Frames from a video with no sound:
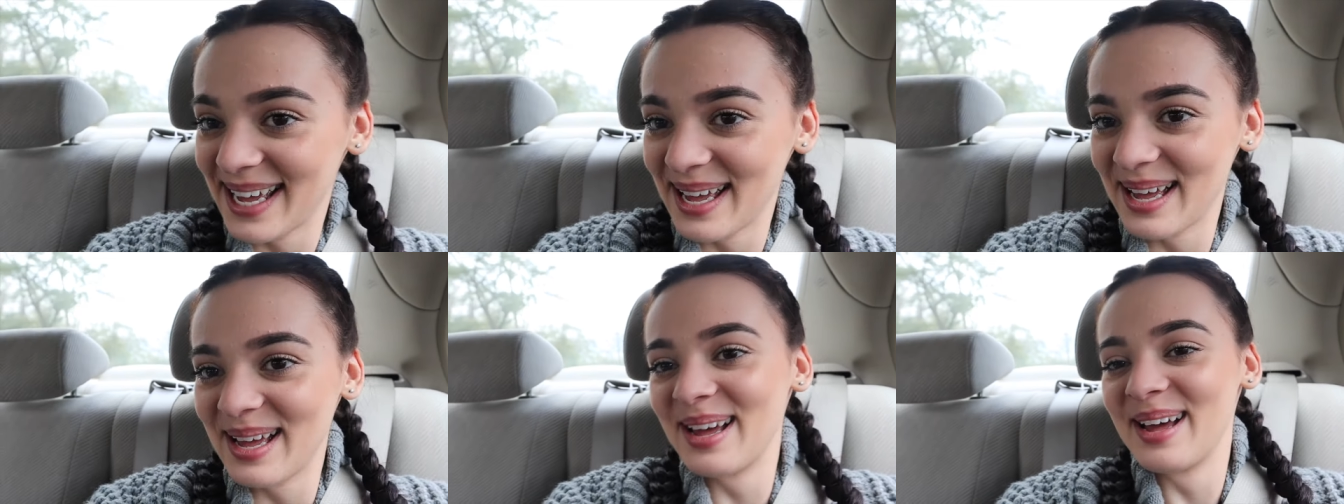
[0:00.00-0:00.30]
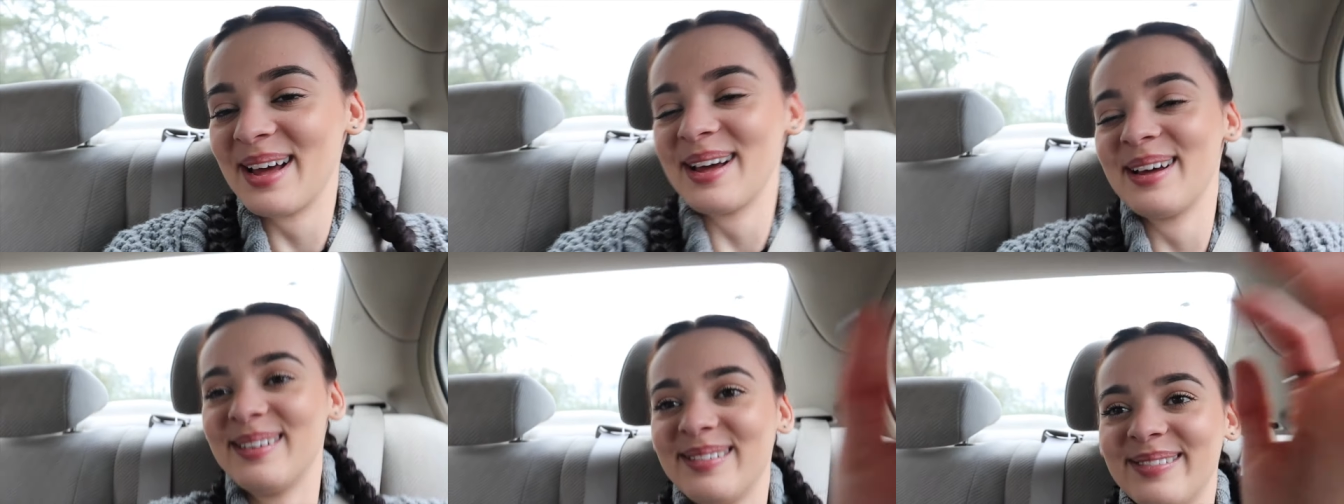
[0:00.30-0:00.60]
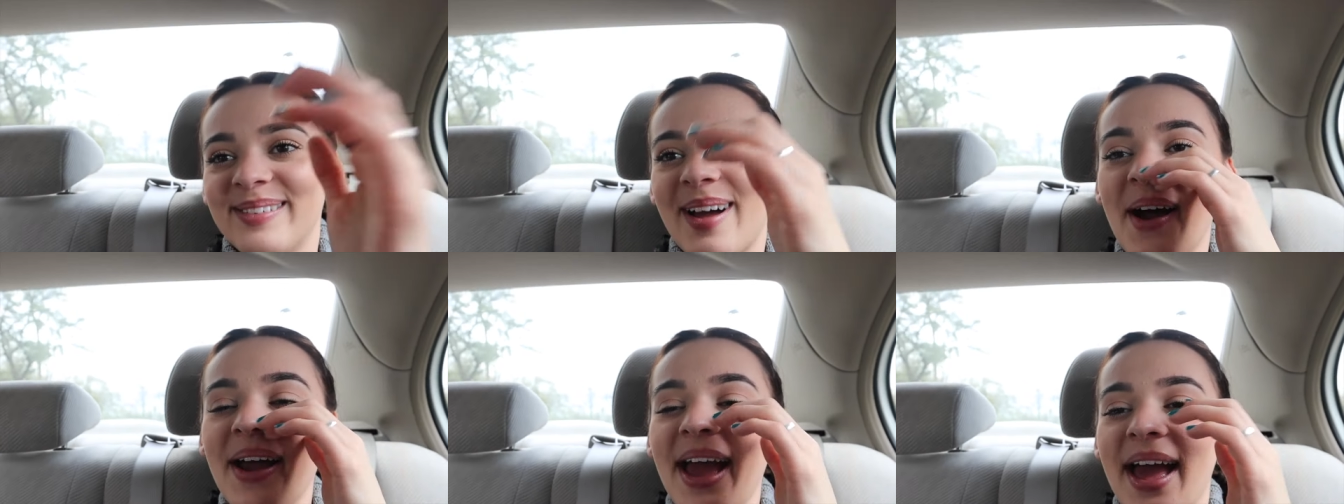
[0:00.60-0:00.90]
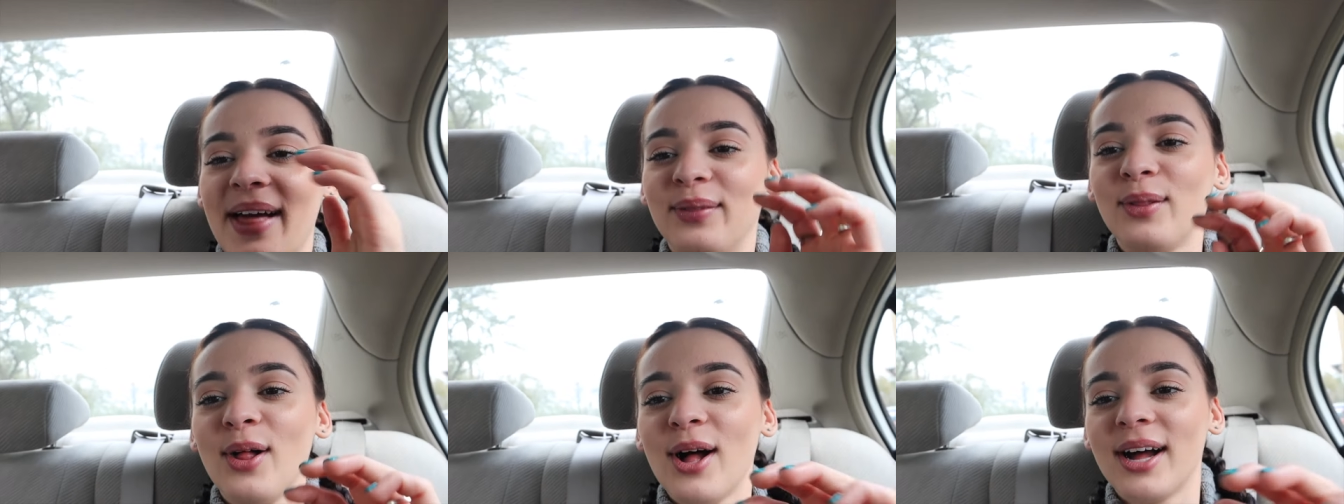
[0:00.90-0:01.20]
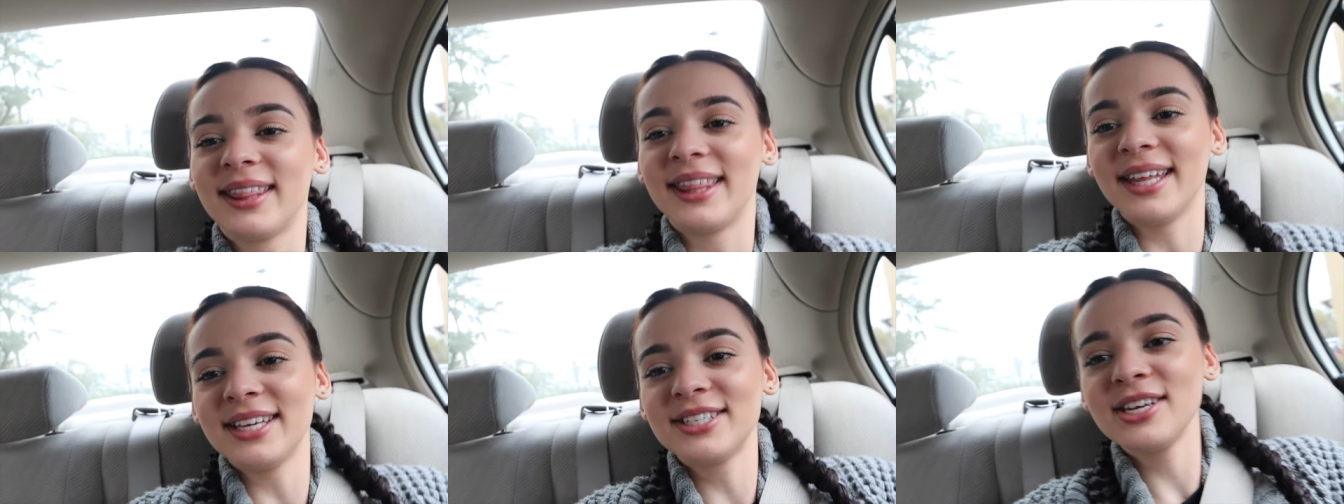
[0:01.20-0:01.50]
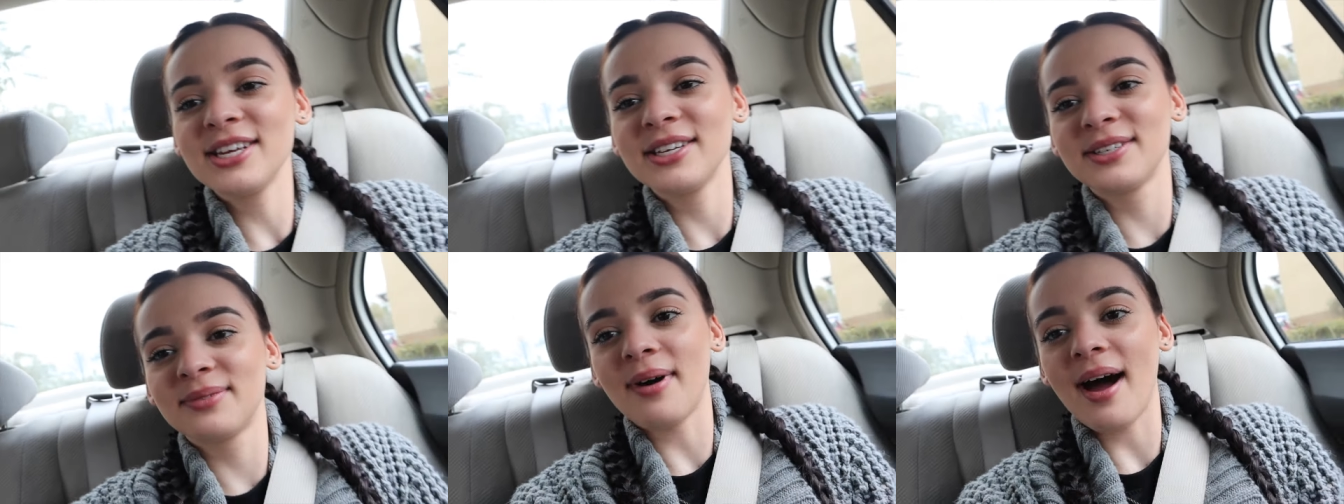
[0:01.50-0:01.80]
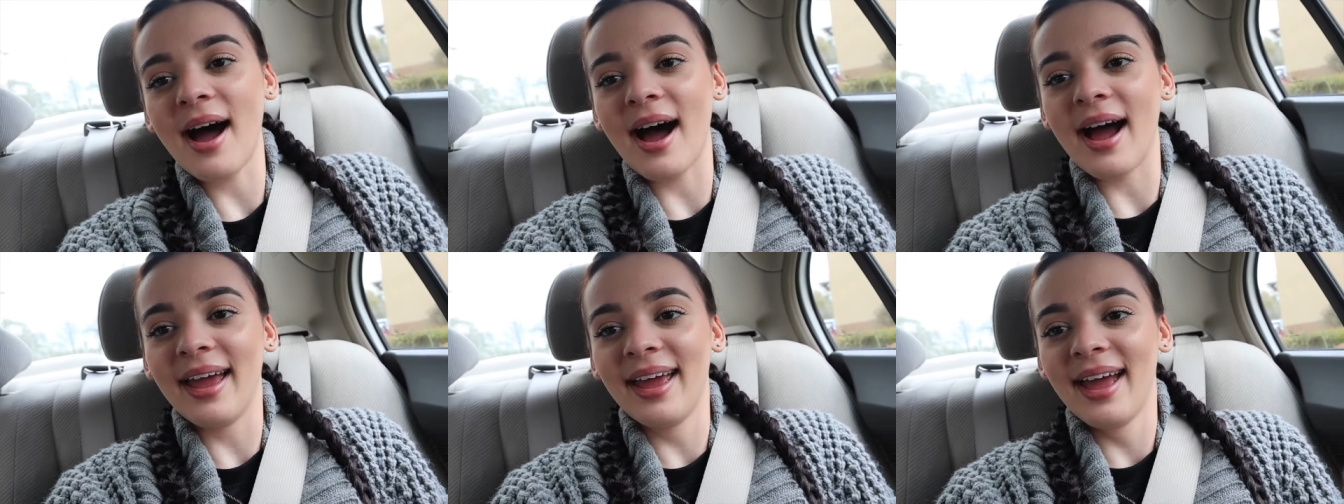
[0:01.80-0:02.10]
I Okay, look, this is
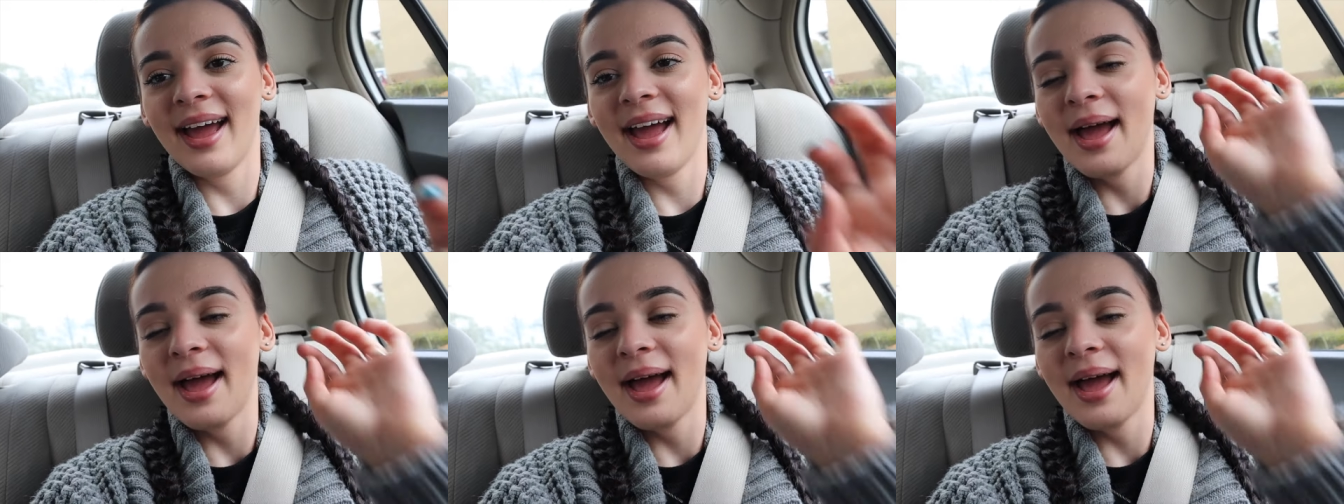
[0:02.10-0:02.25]
why.